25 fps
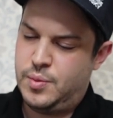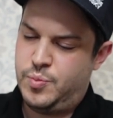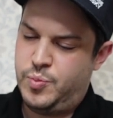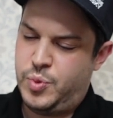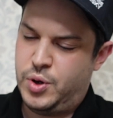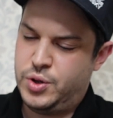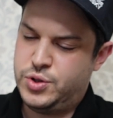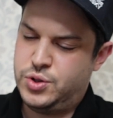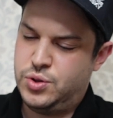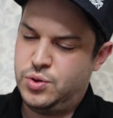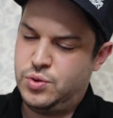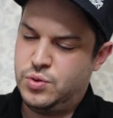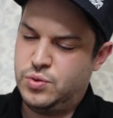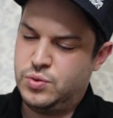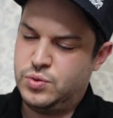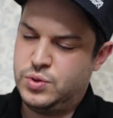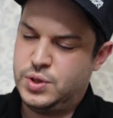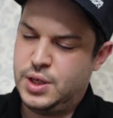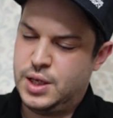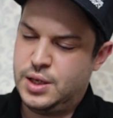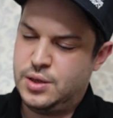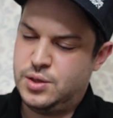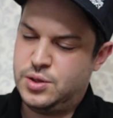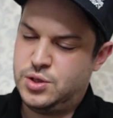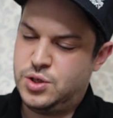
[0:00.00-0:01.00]
bottled
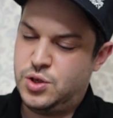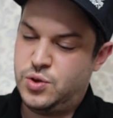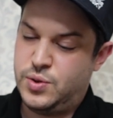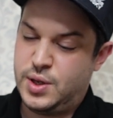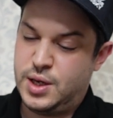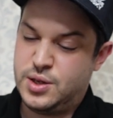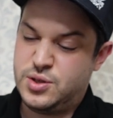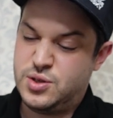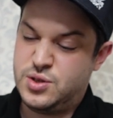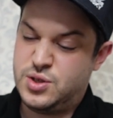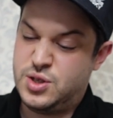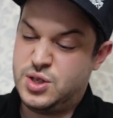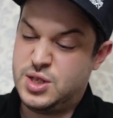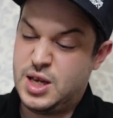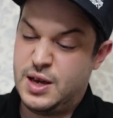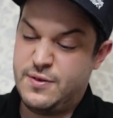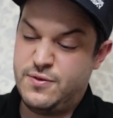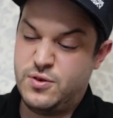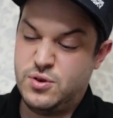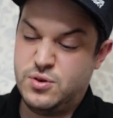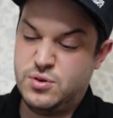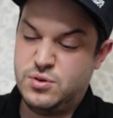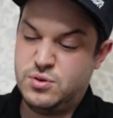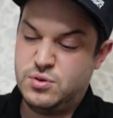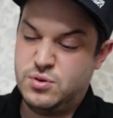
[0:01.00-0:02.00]
in
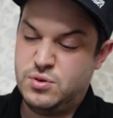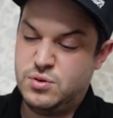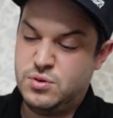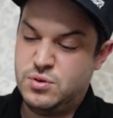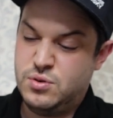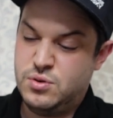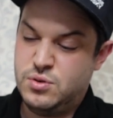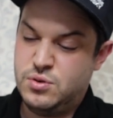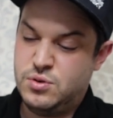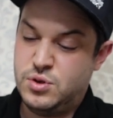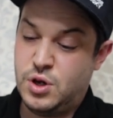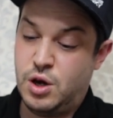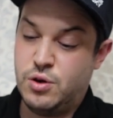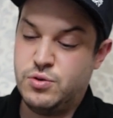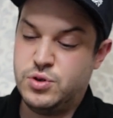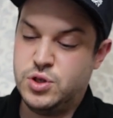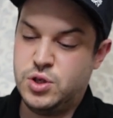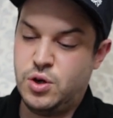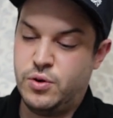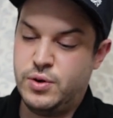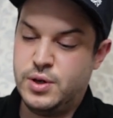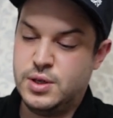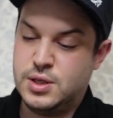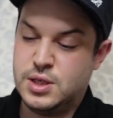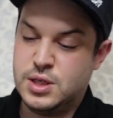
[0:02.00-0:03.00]
2007. No,
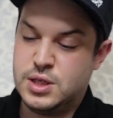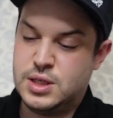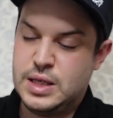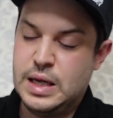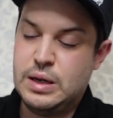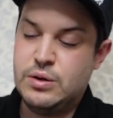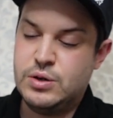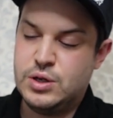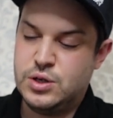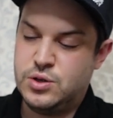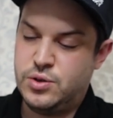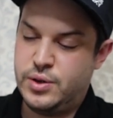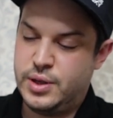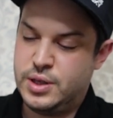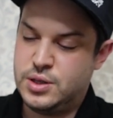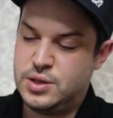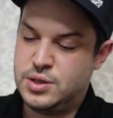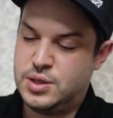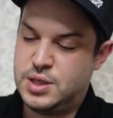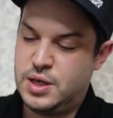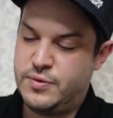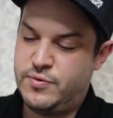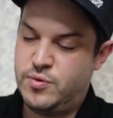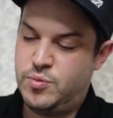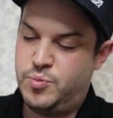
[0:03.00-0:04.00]
sorry, distilled in
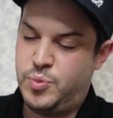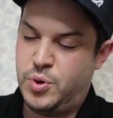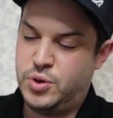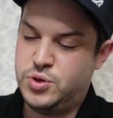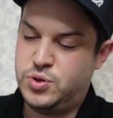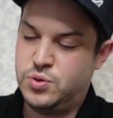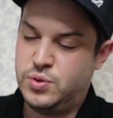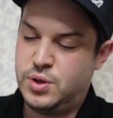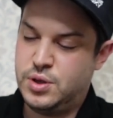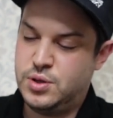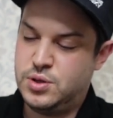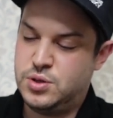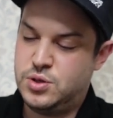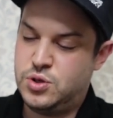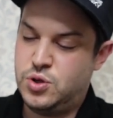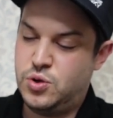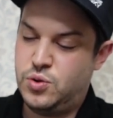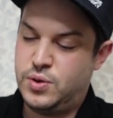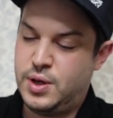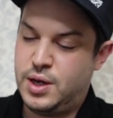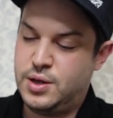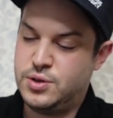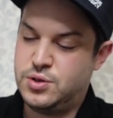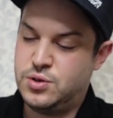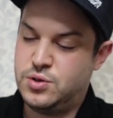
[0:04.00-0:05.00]
2007, bottled in
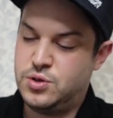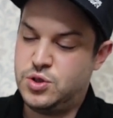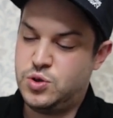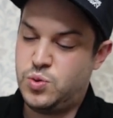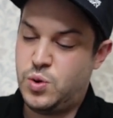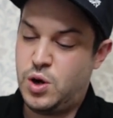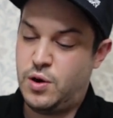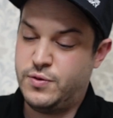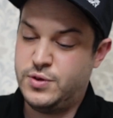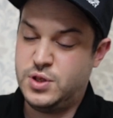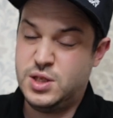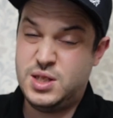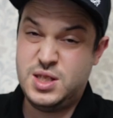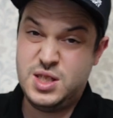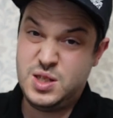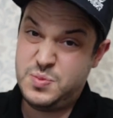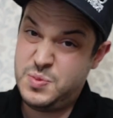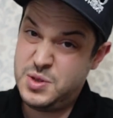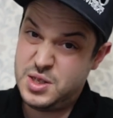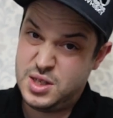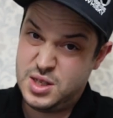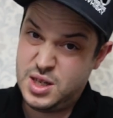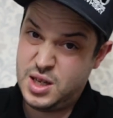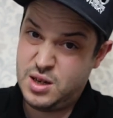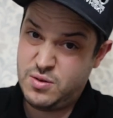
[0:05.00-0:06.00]
2012. So this has
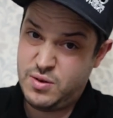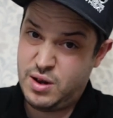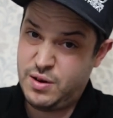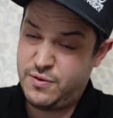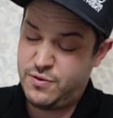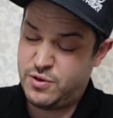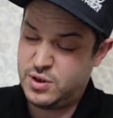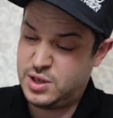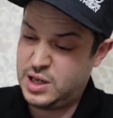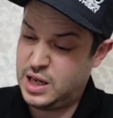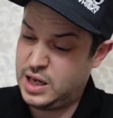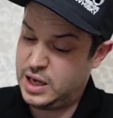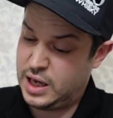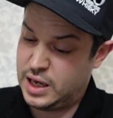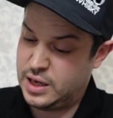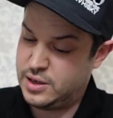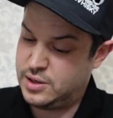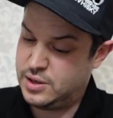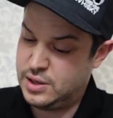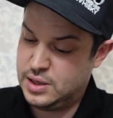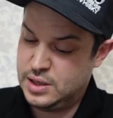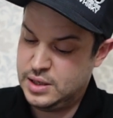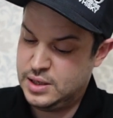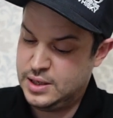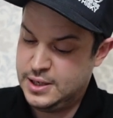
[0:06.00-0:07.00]
been sitting around for a
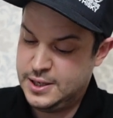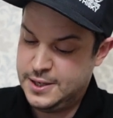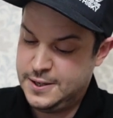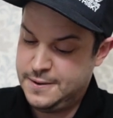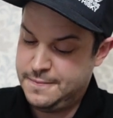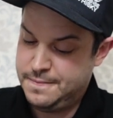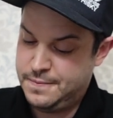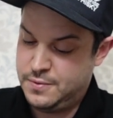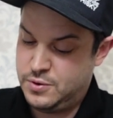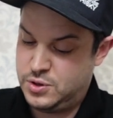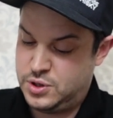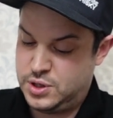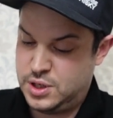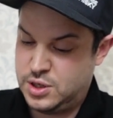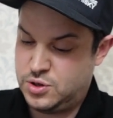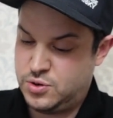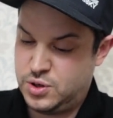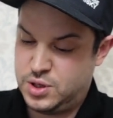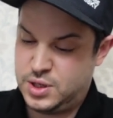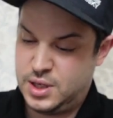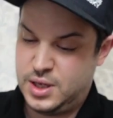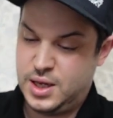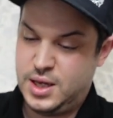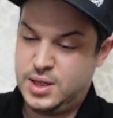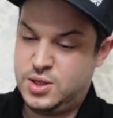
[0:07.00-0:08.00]
decade, which is
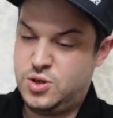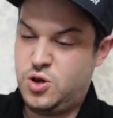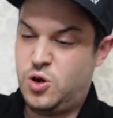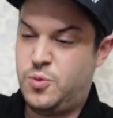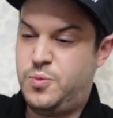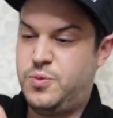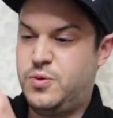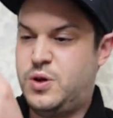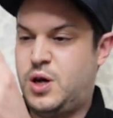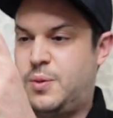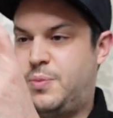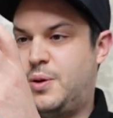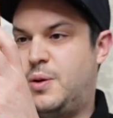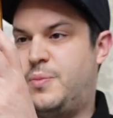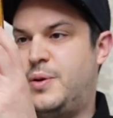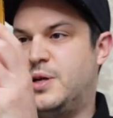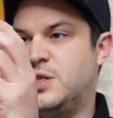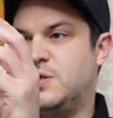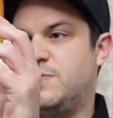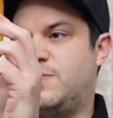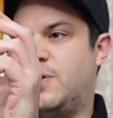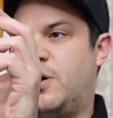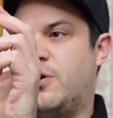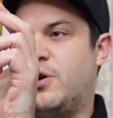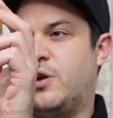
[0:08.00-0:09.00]
interesting. It's got a couple of
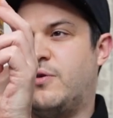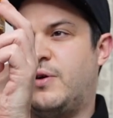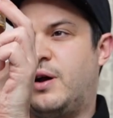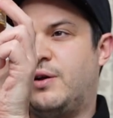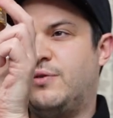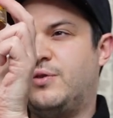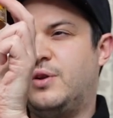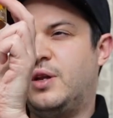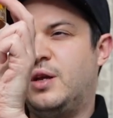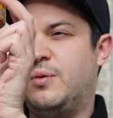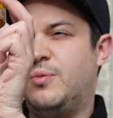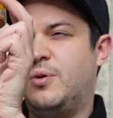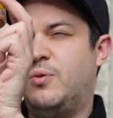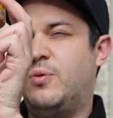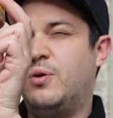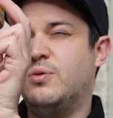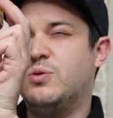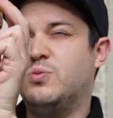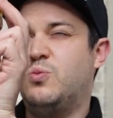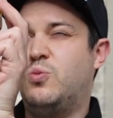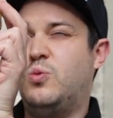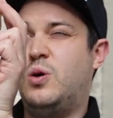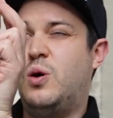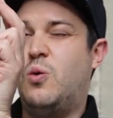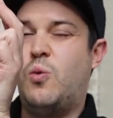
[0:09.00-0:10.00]
bits floating around in it, but
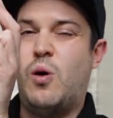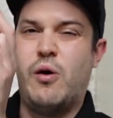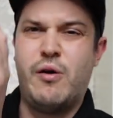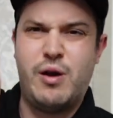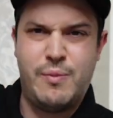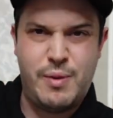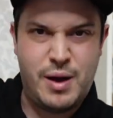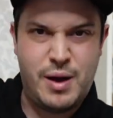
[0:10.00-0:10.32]
we'll worry